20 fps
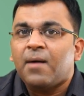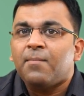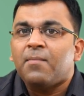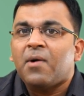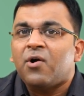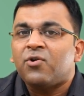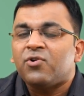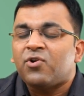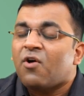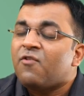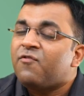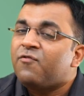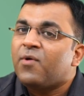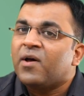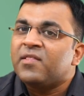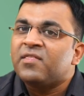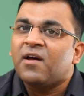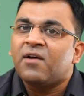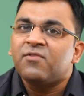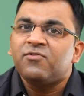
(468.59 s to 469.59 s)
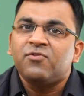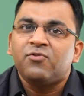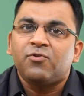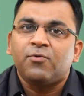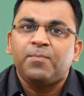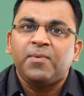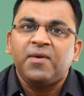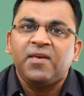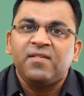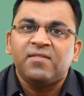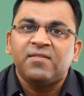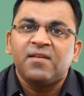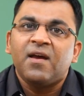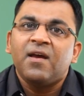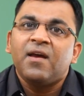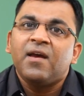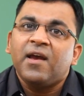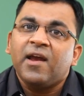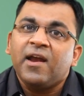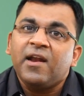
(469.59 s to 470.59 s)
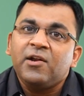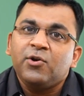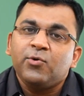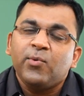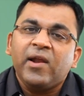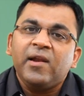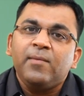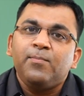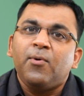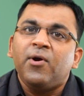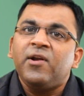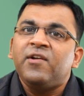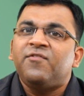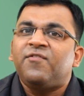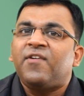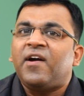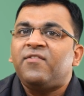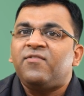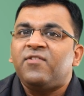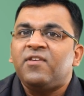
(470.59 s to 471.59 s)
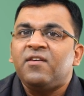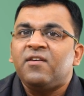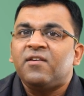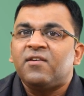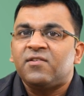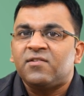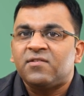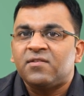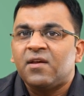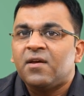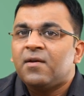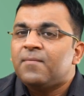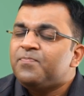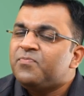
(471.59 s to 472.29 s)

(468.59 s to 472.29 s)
amount of 1,000 rupees in 12.5 years,